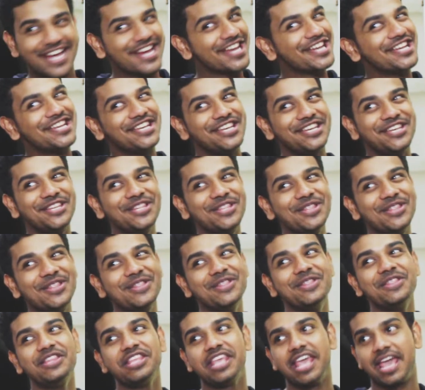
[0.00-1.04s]

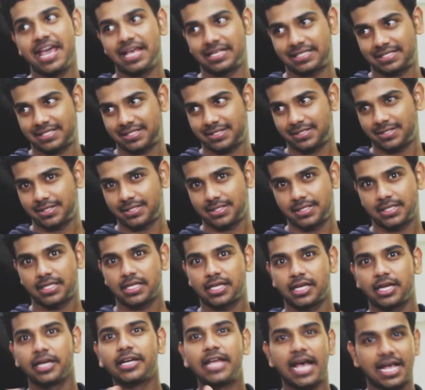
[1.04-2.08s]
Yes,
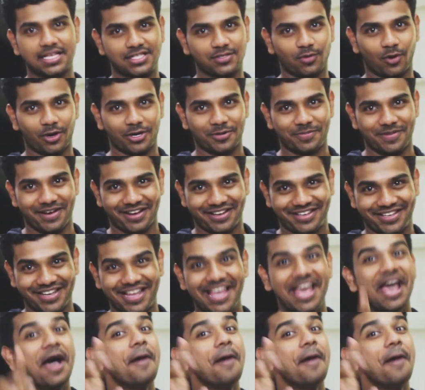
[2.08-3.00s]
it has the watermark.